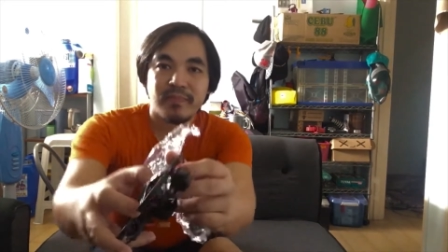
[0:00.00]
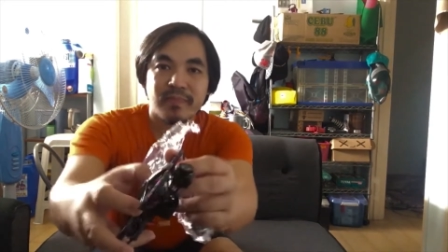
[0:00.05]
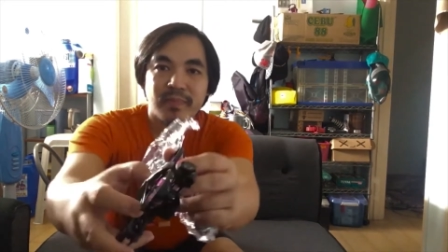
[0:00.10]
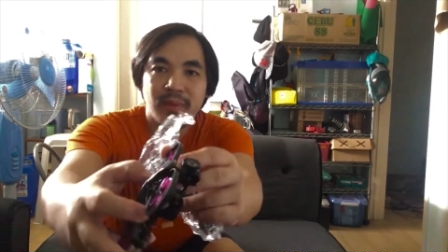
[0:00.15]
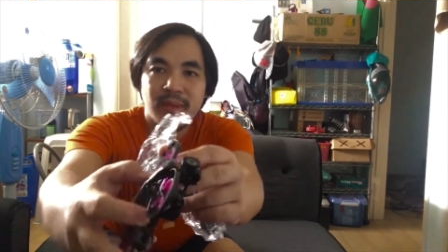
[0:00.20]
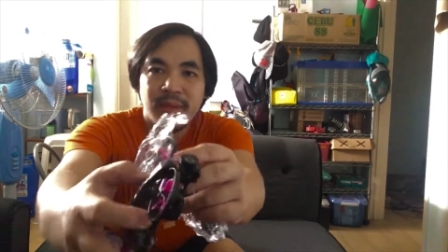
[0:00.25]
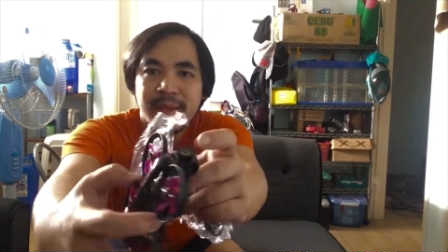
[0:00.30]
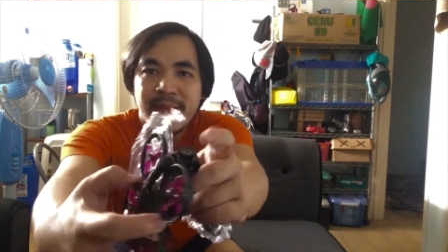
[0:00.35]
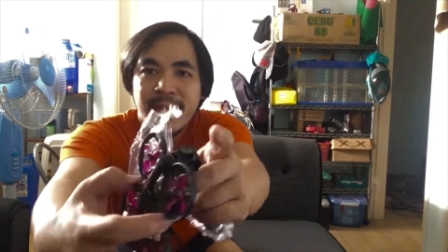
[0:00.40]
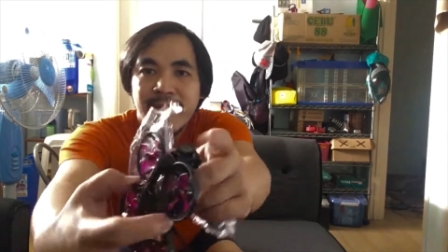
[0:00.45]

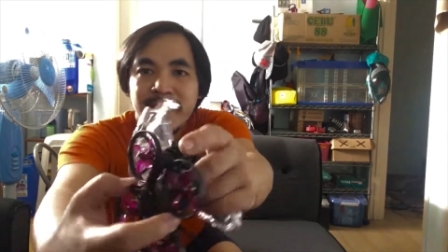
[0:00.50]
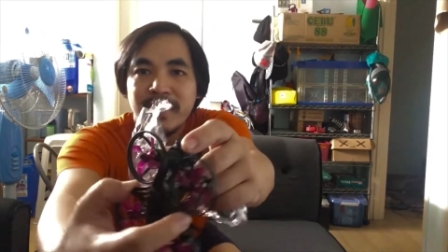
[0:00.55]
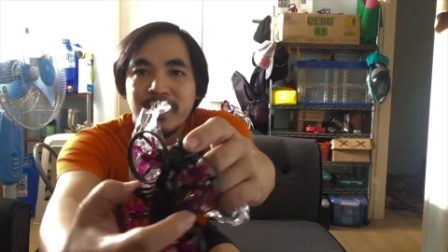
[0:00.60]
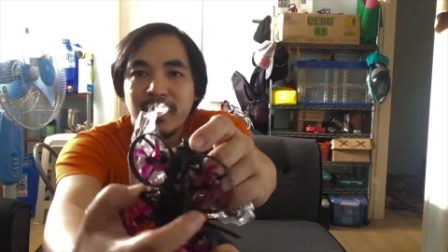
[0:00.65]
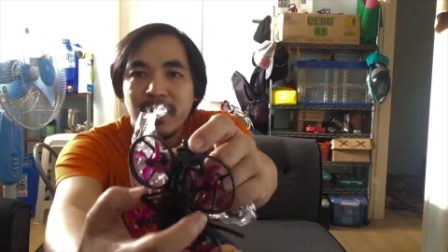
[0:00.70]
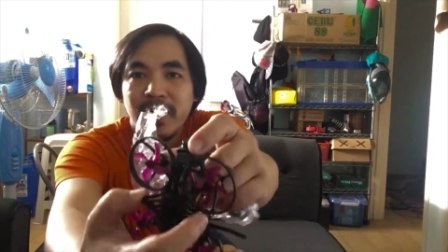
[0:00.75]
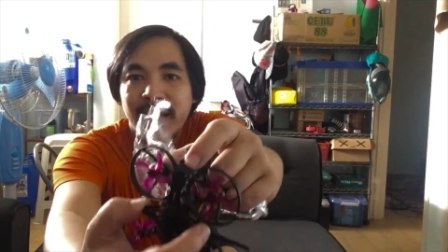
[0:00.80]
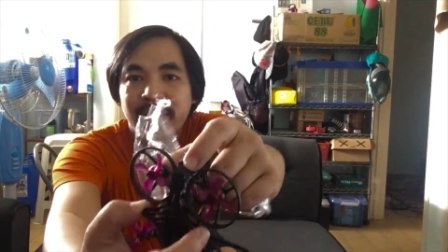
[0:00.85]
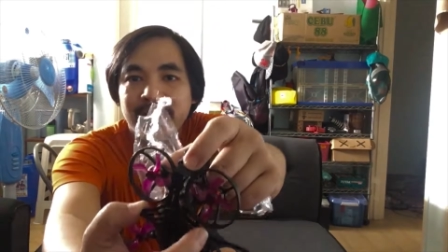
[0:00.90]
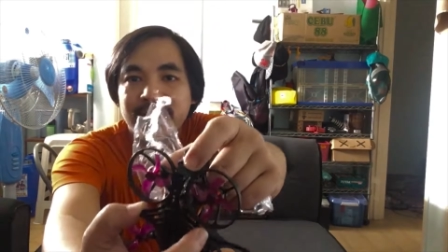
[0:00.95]
It had
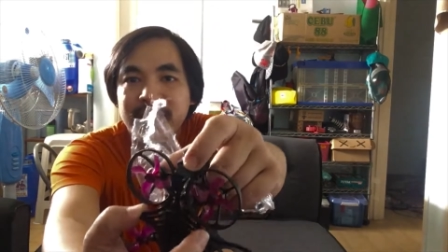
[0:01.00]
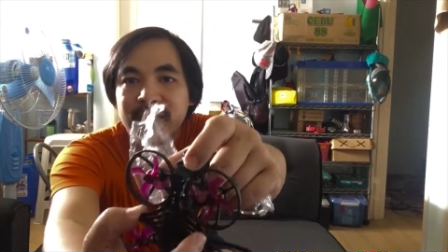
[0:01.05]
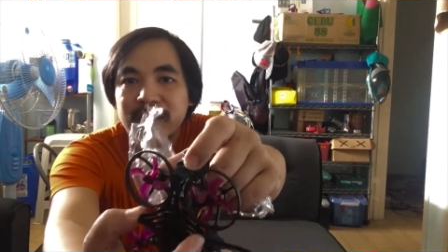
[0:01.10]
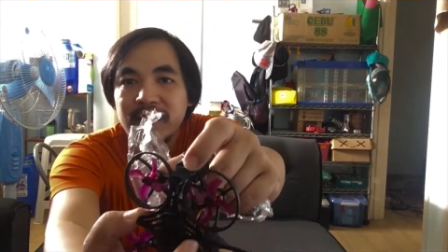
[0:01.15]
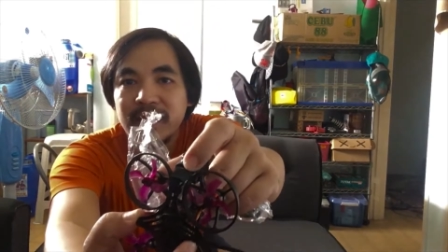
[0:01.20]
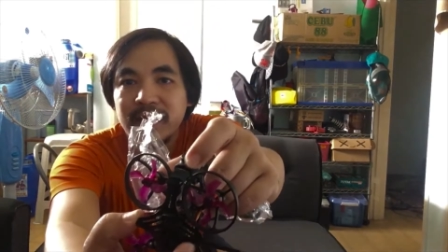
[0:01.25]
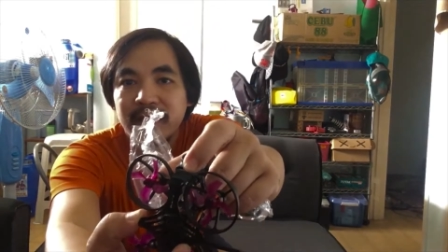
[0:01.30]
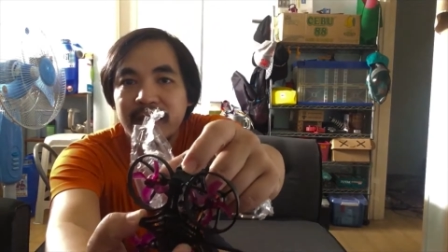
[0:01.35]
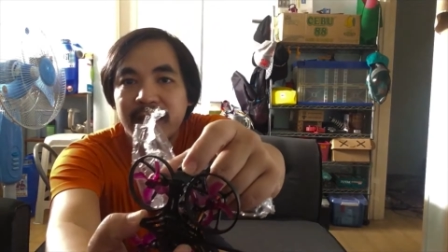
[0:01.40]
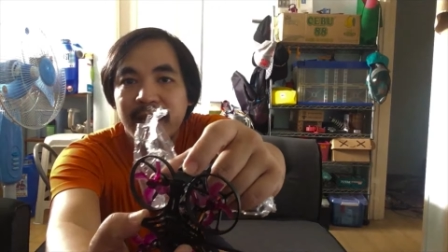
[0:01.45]
cracks
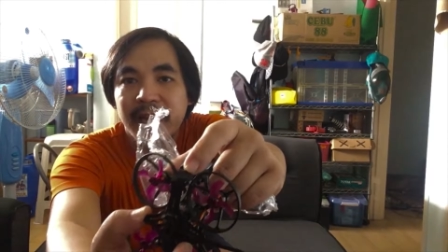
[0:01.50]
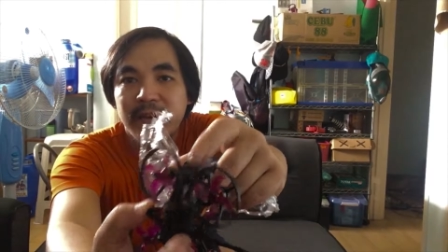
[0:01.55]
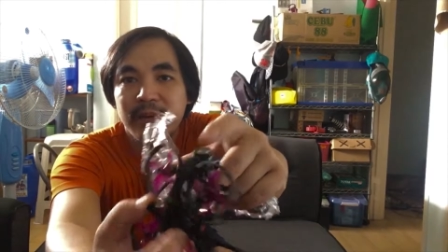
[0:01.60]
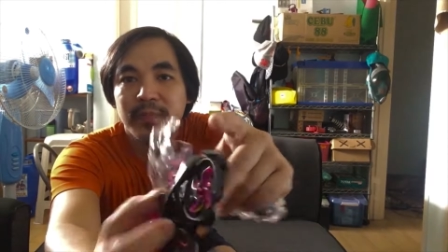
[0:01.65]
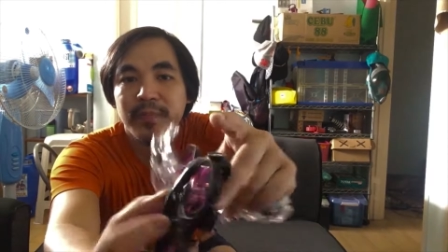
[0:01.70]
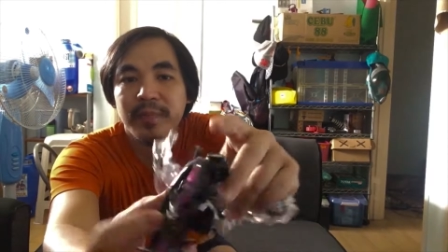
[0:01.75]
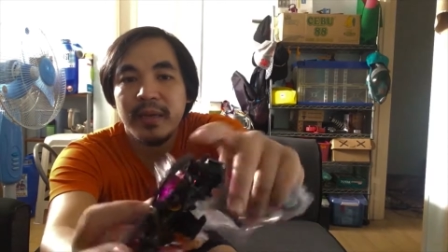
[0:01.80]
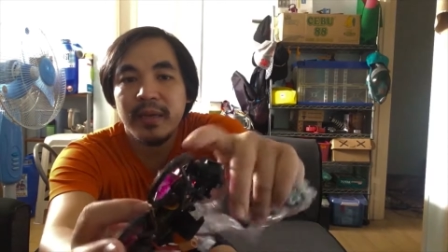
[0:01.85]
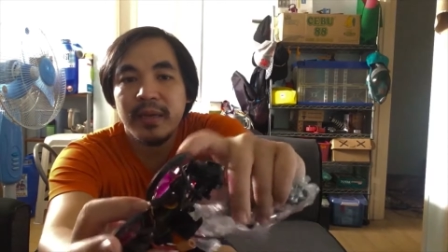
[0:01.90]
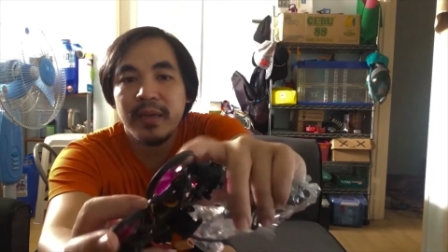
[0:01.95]
in the
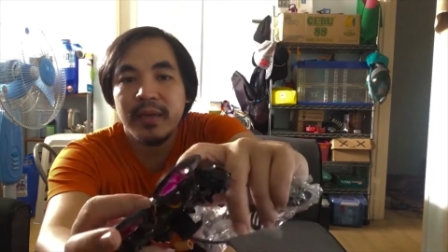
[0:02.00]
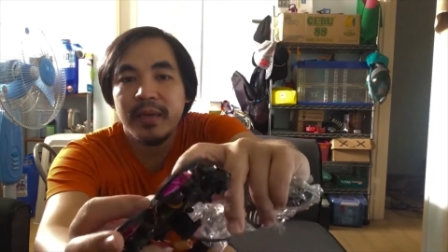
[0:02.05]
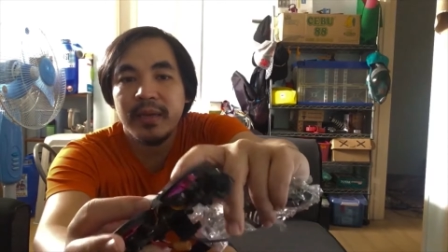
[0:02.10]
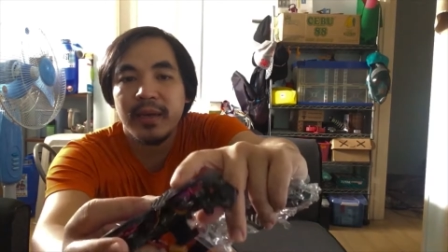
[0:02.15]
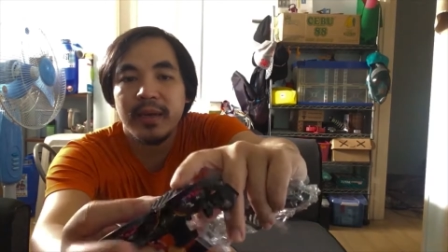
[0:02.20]
canopy.